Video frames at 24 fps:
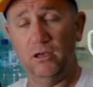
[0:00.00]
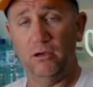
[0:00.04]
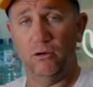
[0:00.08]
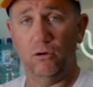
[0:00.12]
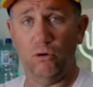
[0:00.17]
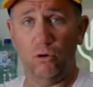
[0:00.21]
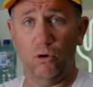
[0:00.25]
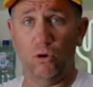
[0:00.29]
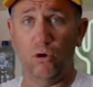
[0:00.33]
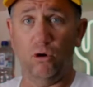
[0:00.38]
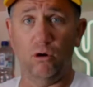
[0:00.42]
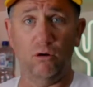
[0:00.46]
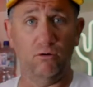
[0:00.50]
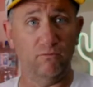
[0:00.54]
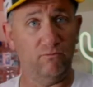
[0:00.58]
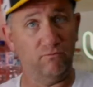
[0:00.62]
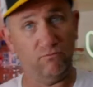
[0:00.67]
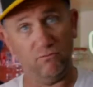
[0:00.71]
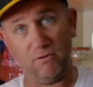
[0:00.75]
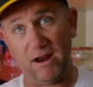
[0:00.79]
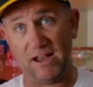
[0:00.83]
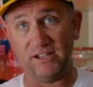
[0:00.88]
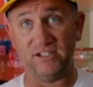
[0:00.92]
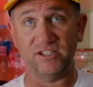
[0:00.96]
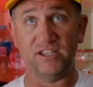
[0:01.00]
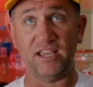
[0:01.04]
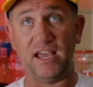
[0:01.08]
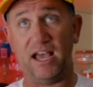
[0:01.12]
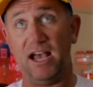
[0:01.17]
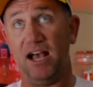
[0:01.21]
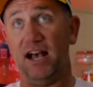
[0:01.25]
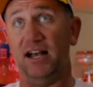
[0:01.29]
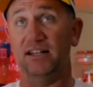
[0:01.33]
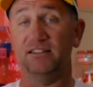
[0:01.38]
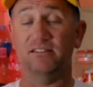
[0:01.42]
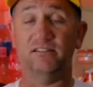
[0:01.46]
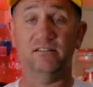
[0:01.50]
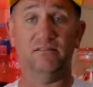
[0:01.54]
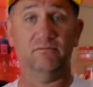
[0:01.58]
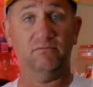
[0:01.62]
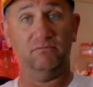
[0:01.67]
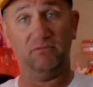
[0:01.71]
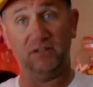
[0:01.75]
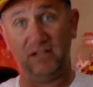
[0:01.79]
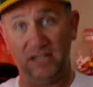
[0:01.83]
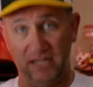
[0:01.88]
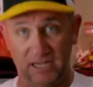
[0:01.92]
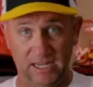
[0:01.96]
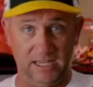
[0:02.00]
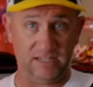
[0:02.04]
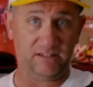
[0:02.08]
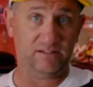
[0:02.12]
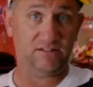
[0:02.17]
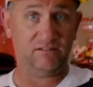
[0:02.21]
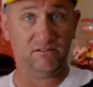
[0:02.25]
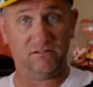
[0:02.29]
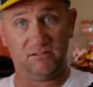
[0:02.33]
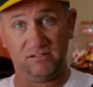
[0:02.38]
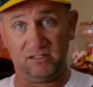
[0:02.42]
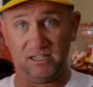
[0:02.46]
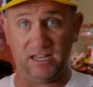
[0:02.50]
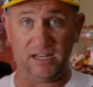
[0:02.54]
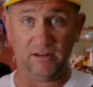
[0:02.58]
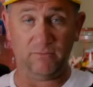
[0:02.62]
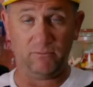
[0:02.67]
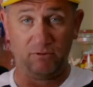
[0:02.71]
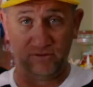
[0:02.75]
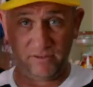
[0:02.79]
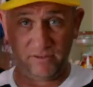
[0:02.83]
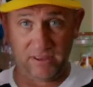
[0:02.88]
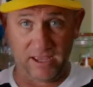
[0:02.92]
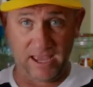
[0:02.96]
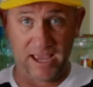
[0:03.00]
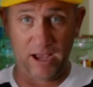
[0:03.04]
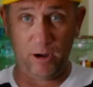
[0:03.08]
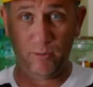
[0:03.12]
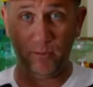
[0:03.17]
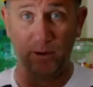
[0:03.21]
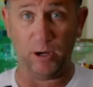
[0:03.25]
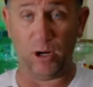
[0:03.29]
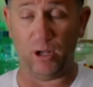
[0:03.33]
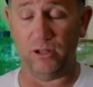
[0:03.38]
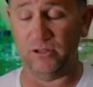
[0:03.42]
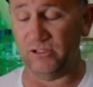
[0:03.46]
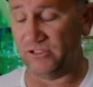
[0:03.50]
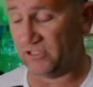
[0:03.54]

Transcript: or race cars in a seat with the helmet on.